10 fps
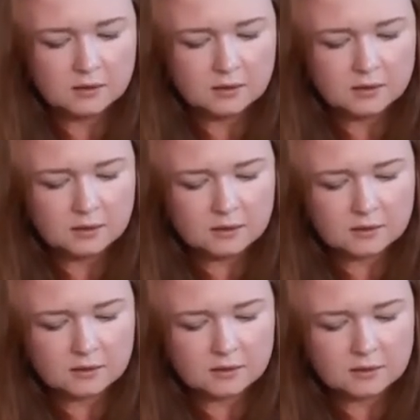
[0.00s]

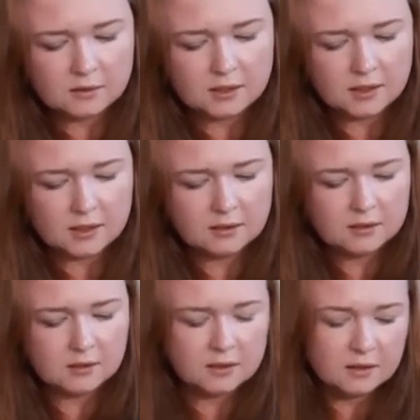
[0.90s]
on here.
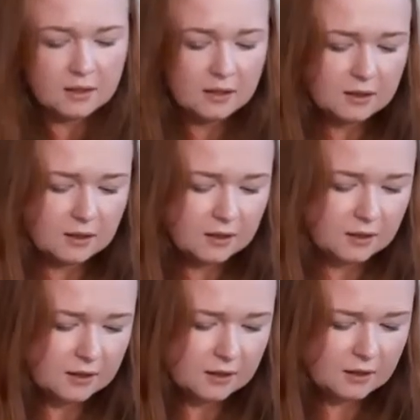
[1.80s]

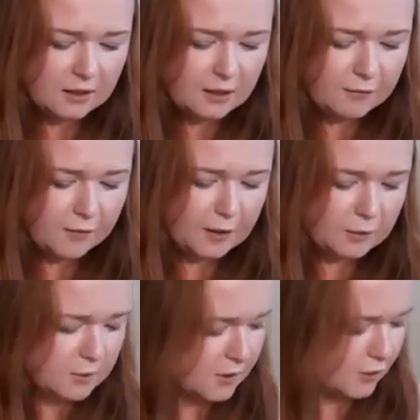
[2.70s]
I have
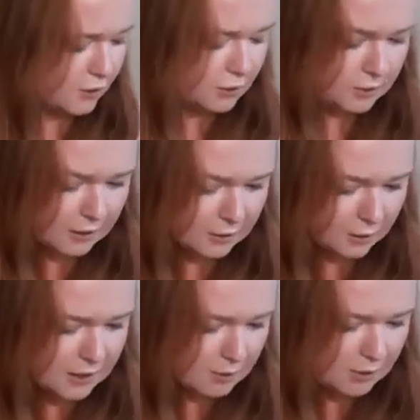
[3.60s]
found that you do need
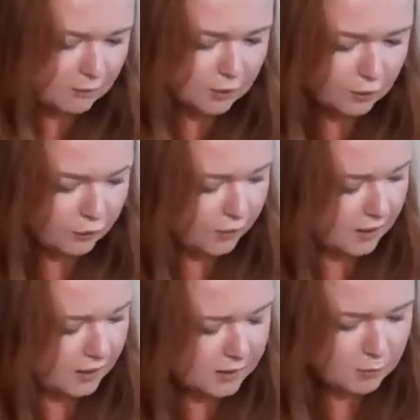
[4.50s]
quite a bit of glue for
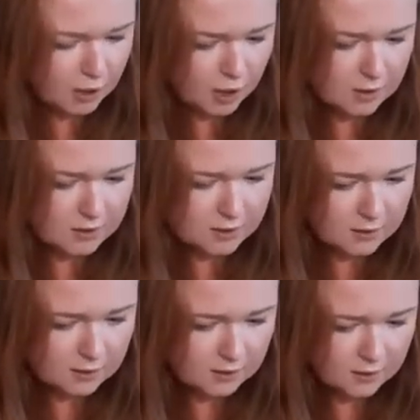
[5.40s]
these because
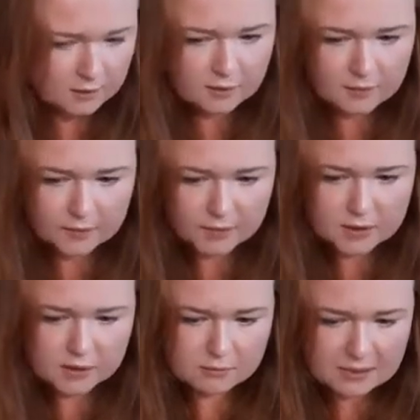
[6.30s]
there's
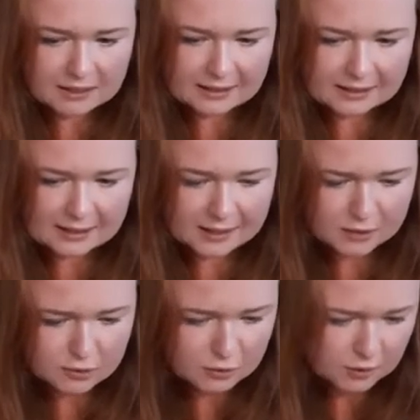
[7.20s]
so many like layers
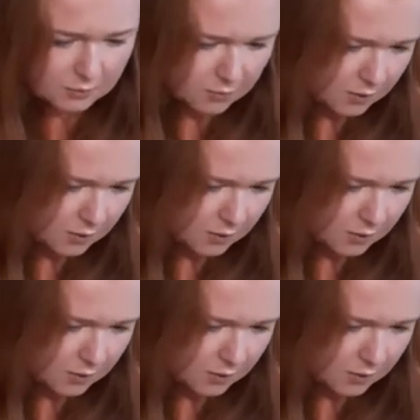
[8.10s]
to them.